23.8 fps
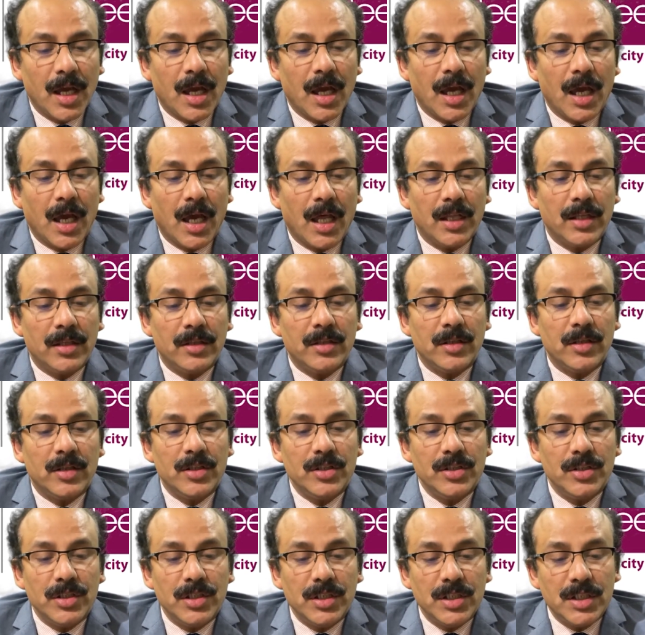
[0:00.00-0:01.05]
and
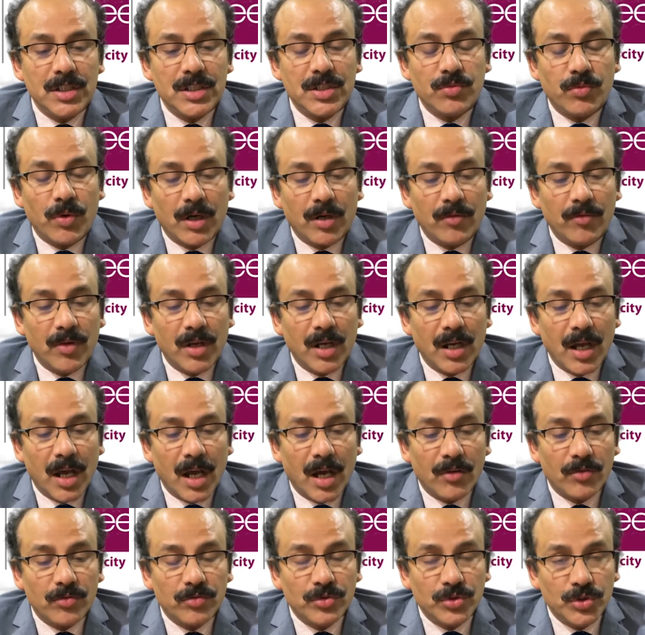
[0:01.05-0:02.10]
each one will
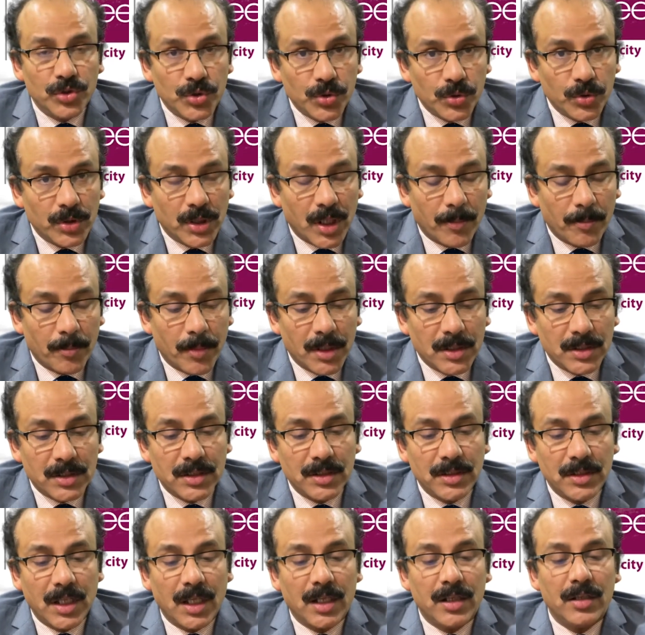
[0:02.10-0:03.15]
have 2 numbers,
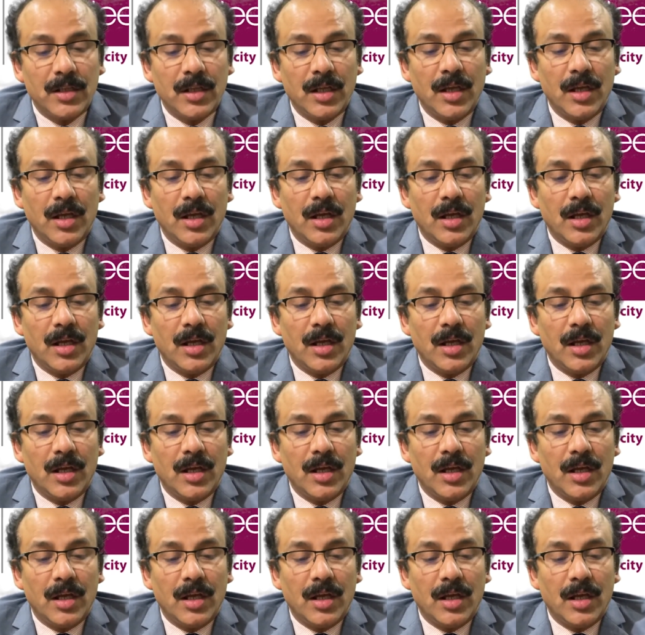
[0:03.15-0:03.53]
then